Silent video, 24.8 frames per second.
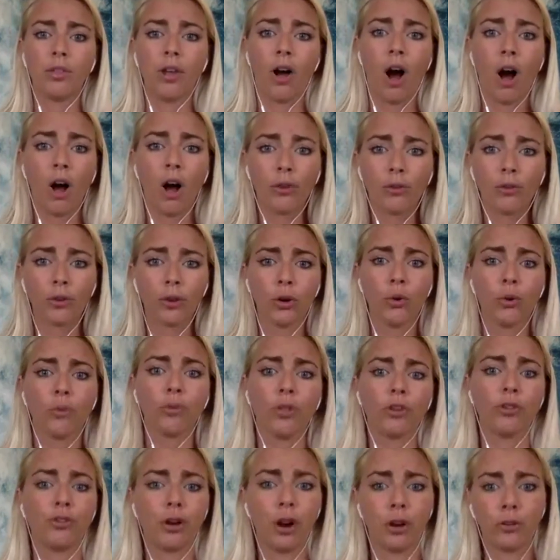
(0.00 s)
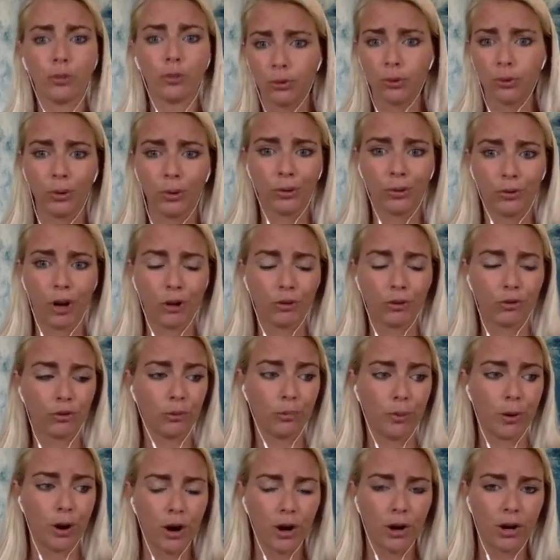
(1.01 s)
Also, the Dry Tortugas
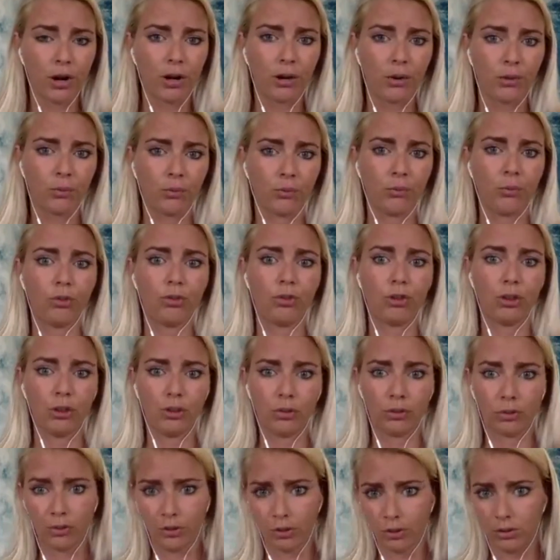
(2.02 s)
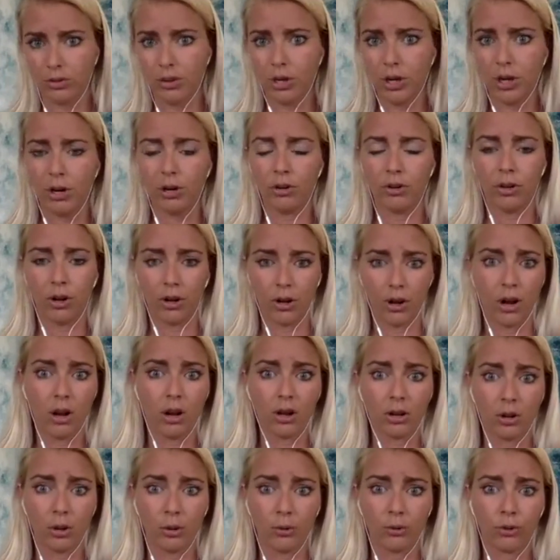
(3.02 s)
National Park, which is near
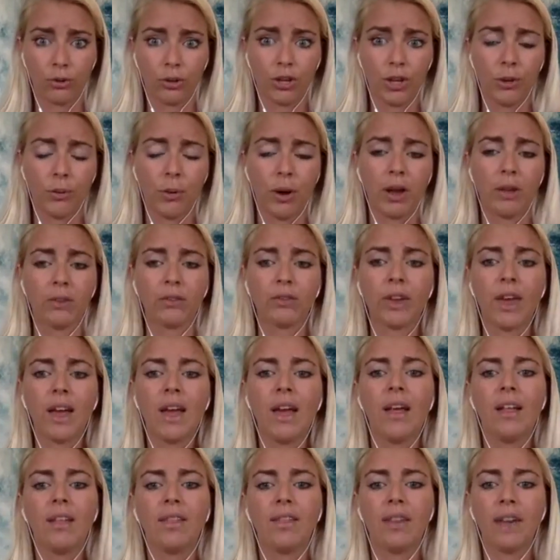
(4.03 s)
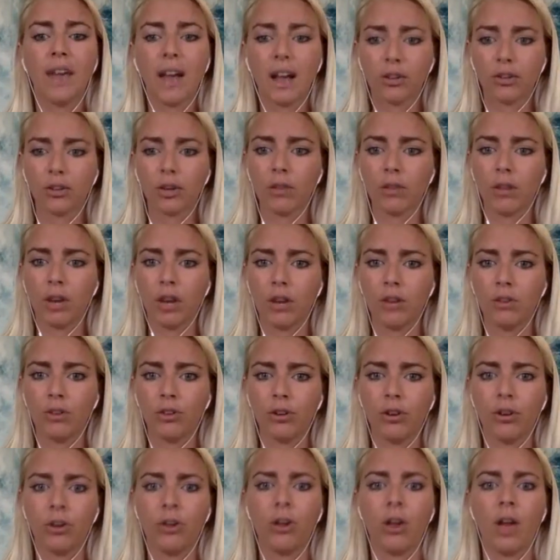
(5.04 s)
close to Key West, they actually have an
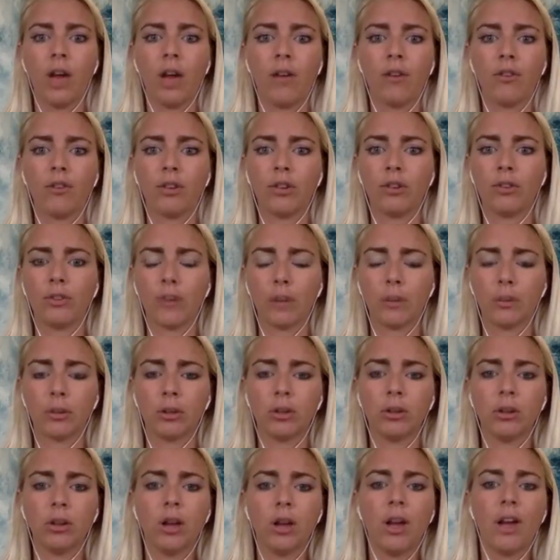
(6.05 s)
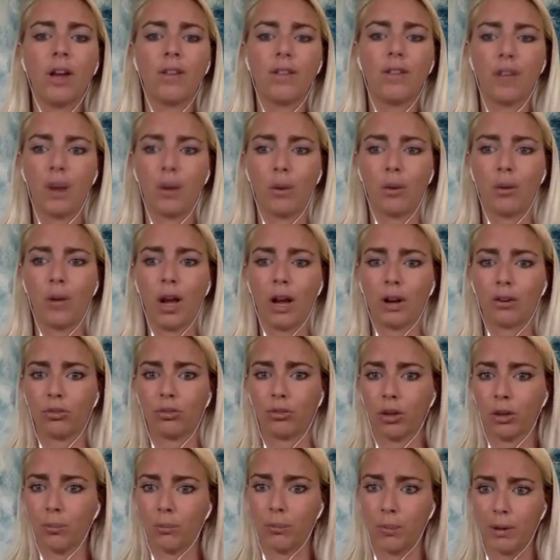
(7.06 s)
intern every summer that will
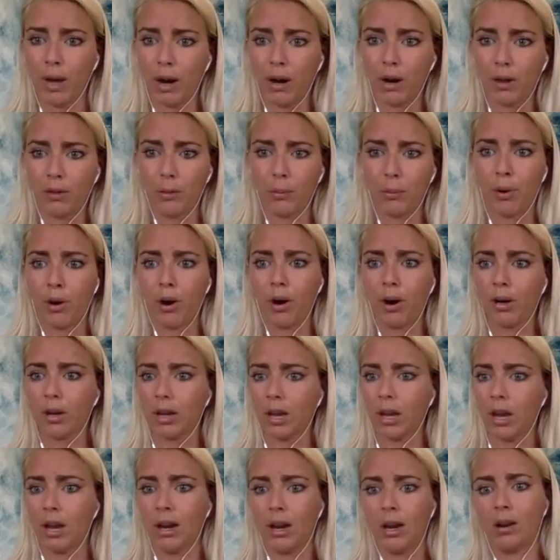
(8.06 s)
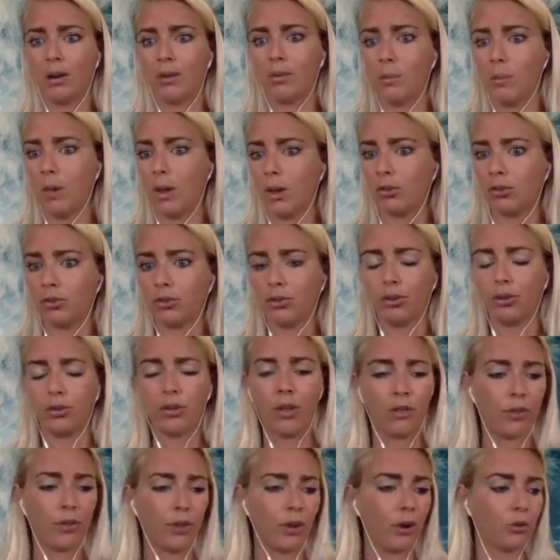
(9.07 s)
actually be out at the park and make sure
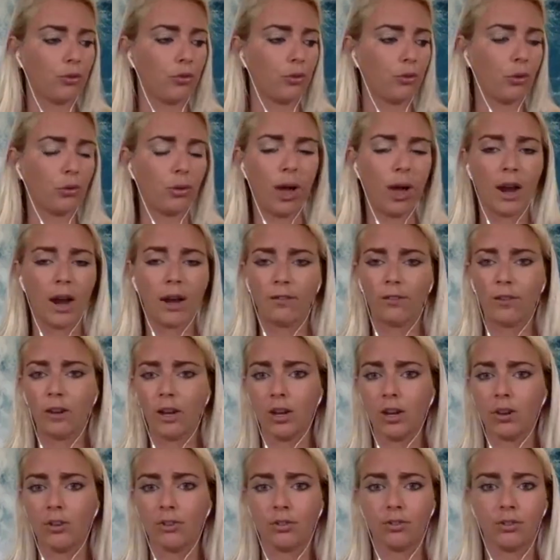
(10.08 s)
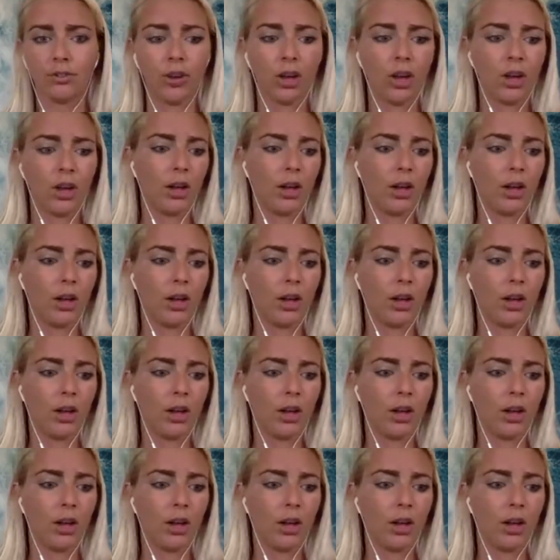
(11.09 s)
that there's no lionfish,